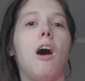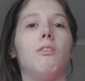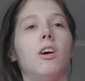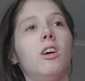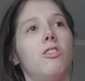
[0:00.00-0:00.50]

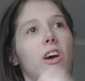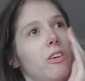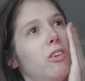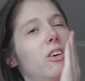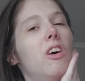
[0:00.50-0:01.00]
other
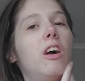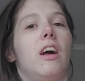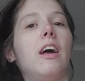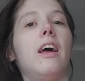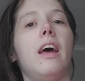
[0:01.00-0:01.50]
channel.
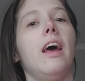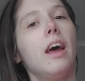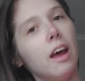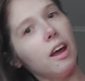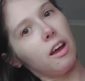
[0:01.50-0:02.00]

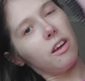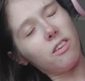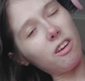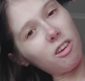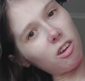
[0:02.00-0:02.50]

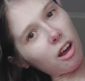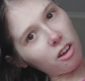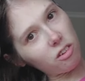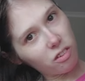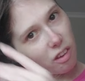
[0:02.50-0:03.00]
So you
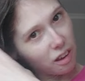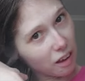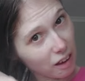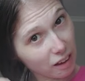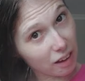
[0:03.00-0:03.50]
guys,
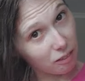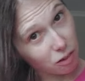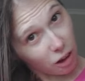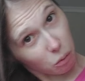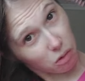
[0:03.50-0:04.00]
if
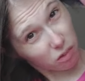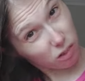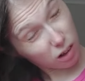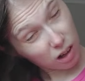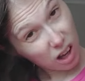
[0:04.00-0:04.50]
you guys want
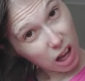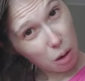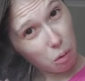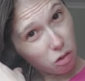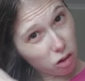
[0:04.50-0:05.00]

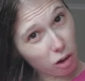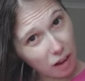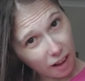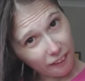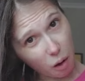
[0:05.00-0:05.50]
to know
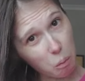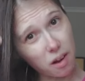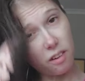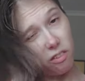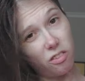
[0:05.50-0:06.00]
how that
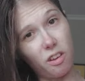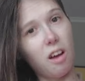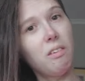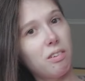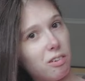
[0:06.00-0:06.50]
went and
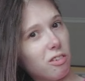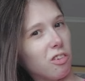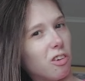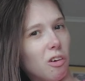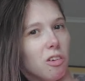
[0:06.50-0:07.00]
stuff,
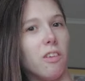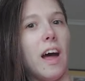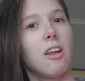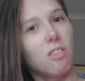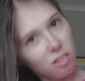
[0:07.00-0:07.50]
just go onto
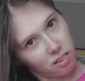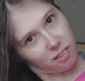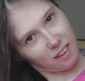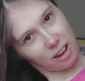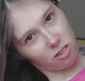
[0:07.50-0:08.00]
that
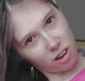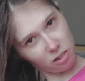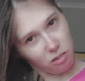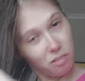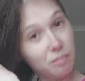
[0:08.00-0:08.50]

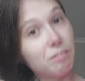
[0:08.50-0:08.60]
channel